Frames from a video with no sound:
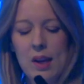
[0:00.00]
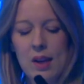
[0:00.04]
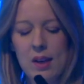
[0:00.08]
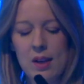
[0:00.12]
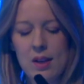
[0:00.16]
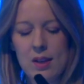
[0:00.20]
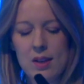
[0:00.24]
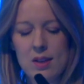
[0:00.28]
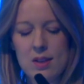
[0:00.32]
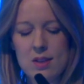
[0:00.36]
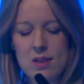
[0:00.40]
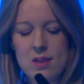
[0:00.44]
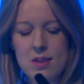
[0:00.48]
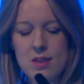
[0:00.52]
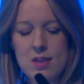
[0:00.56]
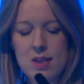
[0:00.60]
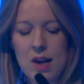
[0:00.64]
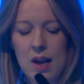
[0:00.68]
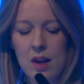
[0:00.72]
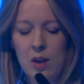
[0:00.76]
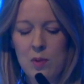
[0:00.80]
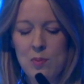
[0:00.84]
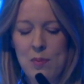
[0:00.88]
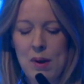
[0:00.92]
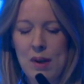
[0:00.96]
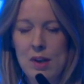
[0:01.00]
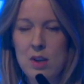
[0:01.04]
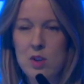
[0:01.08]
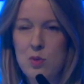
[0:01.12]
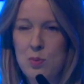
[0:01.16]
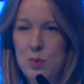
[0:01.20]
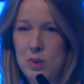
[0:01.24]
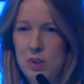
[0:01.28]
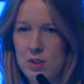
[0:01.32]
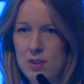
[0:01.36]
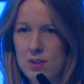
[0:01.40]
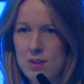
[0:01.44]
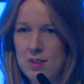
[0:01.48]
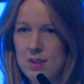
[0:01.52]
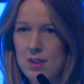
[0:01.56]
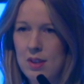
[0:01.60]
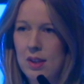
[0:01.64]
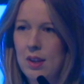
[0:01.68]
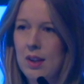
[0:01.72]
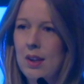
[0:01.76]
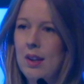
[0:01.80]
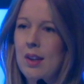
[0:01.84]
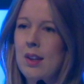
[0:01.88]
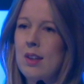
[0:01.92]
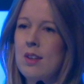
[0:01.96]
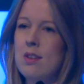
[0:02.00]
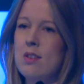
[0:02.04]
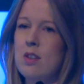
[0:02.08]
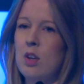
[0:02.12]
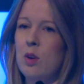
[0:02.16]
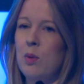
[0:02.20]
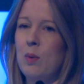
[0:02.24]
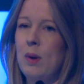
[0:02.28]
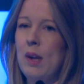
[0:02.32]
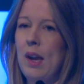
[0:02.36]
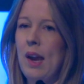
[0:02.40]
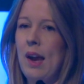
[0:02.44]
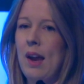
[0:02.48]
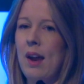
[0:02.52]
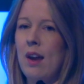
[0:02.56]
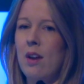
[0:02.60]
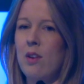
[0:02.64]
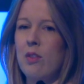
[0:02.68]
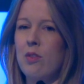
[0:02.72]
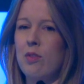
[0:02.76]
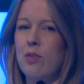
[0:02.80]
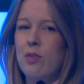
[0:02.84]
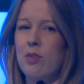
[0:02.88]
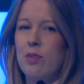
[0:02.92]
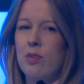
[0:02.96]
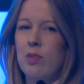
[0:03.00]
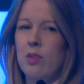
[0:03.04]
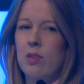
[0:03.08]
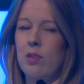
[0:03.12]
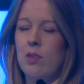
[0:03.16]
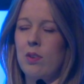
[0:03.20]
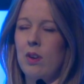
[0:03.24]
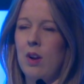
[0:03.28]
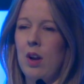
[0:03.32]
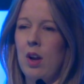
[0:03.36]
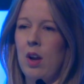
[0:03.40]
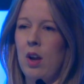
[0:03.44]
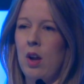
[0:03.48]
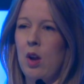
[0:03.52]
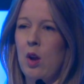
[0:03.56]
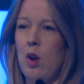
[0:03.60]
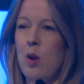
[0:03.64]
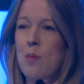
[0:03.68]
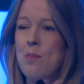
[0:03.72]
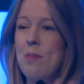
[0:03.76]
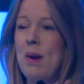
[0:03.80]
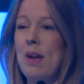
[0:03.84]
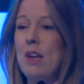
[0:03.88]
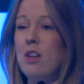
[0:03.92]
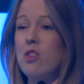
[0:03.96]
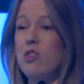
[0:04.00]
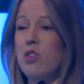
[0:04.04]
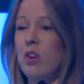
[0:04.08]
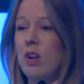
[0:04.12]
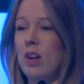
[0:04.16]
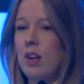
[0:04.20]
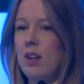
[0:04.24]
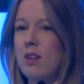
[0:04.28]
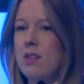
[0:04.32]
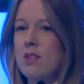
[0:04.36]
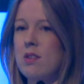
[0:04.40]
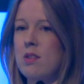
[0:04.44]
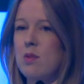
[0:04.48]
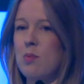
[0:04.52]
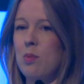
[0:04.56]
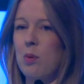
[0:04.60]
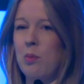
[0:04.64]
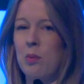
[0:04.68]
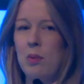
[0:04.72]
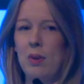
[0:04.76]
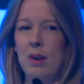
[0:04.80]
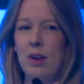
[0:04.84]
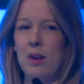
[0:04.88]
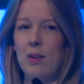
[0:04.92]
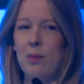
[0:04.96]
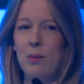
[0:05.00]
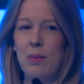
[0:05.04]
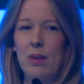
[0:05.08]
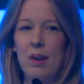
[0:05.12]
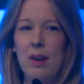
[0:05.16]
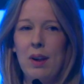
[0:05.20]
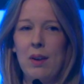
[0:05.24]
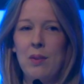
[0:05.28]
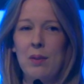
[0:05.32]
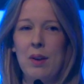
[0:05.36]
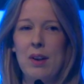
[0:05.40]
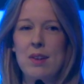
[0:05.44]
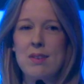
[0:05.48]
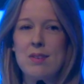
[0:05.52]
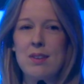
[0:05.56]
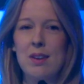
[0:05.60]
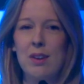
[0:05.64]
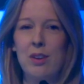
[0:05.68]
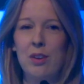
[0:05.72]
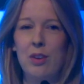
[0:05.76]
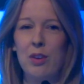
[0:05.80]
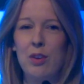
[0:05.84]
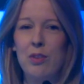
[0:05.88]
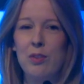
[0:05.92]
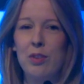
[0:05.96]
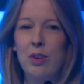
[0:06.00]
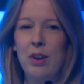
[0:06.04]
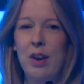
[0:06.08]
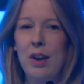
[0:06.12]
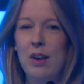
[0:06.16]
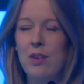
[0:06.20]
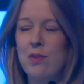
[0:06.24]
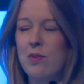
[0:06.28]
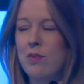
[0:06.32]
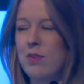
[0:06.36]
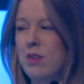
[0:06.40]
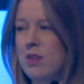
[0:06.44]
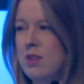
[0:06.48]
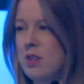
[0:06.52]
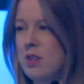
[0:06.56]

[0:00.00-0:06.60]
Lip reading: is talent management. So we have a matrix, probably I'm guessing a lot of you have a